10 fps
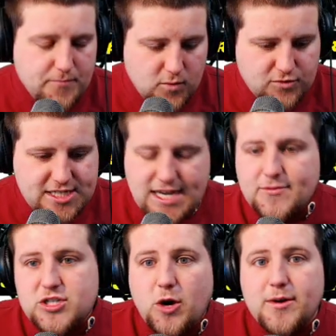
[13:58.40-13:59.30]

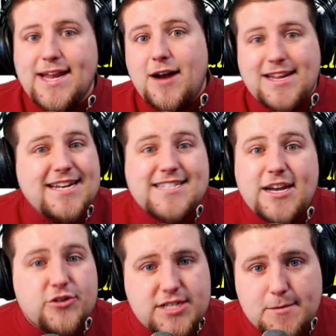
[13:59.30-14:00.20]
receivers going down. He gets
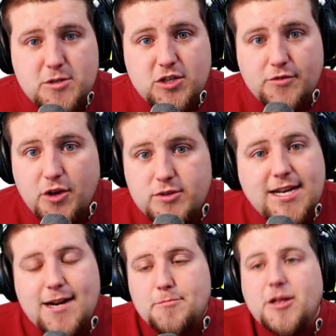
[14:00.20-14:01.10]
interceptions on those
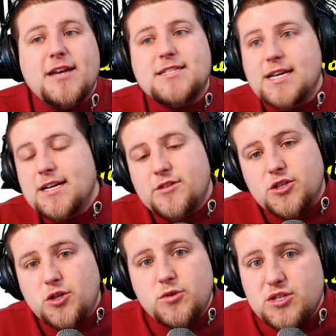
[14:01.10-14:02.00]
kind of plays. The
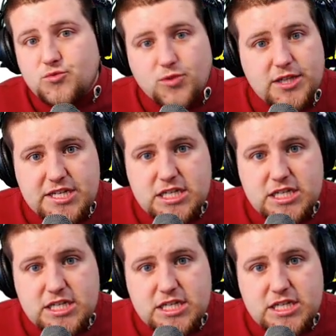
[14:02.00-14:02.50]
dude is really